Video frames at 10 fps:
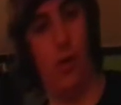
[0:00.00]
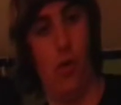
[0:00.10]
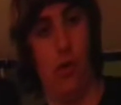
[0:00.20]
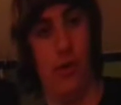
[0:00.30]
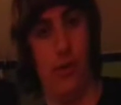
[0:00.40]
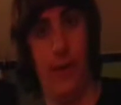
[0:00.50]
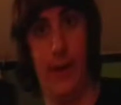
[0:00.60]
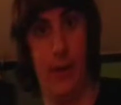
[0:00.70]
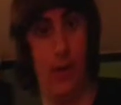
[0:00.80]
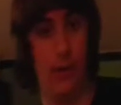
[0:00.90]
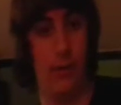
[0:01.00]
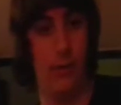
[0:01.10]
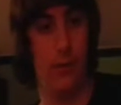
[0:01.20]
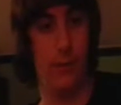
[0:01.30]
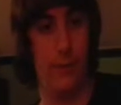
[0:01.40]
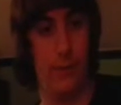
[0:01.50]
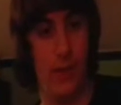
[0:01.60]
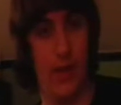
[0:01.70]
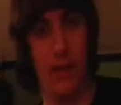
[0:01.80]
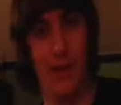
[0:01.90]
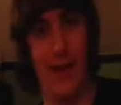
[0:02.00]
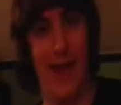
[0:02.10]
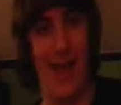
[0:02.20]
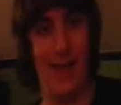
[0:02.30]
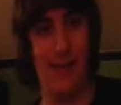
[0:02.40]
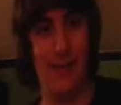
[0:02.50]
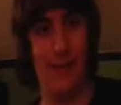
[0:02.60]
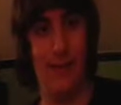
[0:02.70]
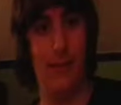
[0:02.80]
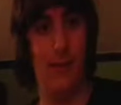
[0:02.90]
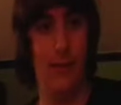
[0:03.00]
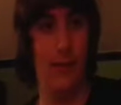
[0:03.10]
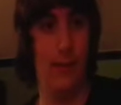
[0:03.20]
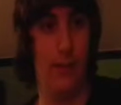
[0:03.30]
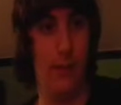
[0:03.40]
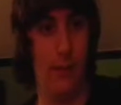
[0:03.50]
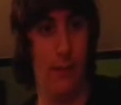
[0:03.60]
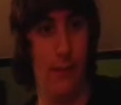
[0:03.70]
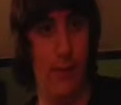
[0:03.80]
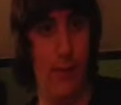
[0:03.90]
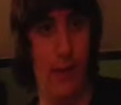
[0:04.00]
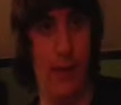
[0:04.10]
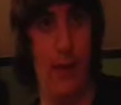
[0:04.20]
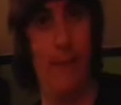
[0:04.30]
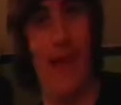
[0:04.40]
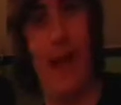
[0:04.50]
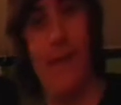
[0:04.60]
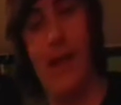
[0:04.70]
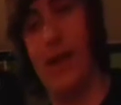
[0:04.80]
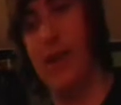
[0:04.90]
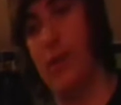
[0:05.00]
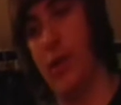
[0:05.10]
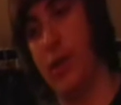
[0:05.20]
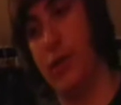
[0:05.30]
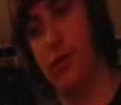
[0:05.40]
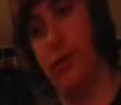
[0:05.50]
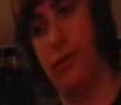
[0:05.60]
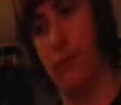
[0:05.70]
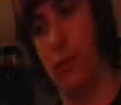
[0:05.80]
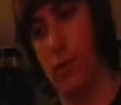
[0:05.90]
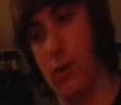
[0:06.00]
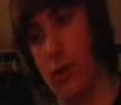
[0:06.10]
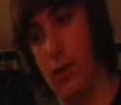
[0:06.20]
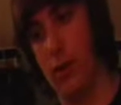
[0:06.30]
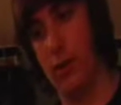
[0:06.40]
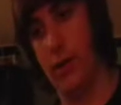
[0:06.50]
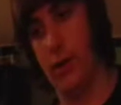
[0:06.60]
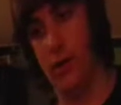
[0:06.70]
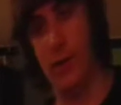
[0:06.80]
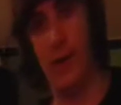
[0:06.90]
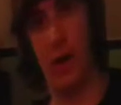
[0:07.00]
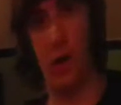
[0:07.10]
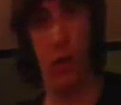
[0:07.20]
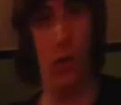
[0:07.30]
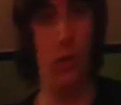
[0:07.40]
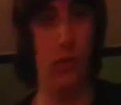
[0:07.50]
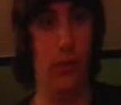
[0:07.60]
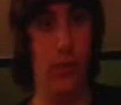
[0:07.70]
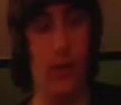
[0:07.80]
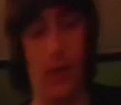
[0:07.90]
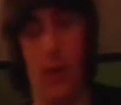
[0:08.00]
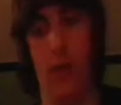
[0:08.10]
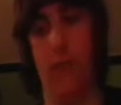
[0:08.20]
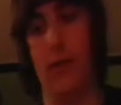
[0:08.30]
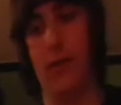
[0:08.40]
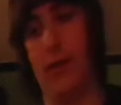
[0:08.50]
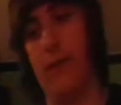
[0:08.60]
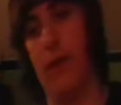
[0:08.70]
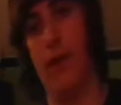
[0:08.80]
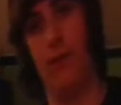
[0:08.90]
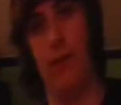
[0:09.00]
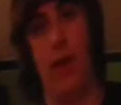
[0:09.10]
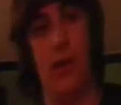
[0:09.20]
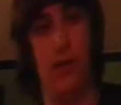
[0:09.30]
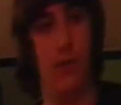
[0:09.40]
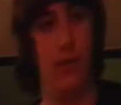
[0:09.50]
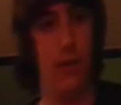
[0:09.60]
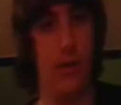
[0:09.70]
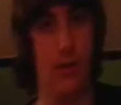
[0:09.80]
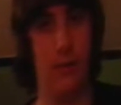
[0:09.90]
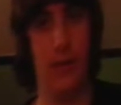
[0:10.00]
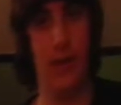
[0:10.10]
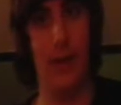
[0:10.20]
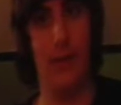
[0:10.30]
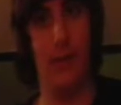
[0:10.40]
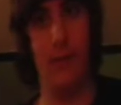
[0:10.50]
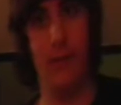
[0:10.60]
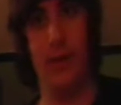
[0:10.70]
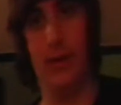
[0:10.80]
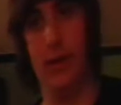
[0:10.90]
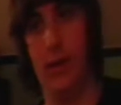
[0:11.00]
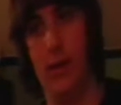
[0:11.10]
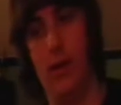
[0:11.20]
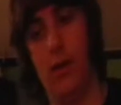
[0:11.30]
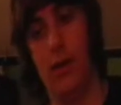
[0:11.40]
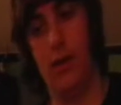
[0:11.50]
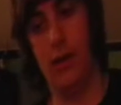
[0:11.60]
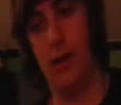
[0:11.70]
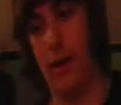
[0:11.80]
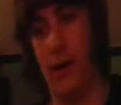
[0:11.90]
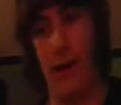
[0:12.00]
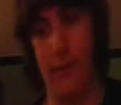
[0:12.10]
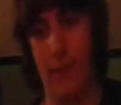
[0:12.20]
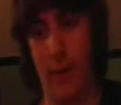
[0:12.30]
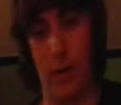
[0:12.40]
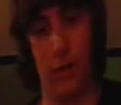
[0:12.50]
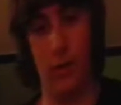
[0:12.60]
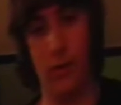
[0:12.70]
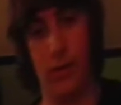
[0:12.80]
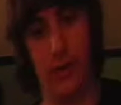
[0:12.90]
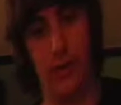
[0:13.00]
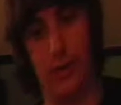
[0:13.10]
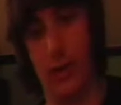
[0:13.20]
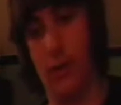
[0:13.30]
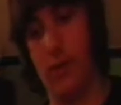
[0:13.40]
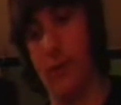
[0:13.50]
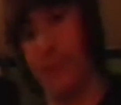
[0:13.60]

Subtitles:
hold some of my guns, gas. And then backpack you want to use for spare clothes, because I've gotten wet in some of my games that I've played, and then I didn't have spare clothes and it sucks.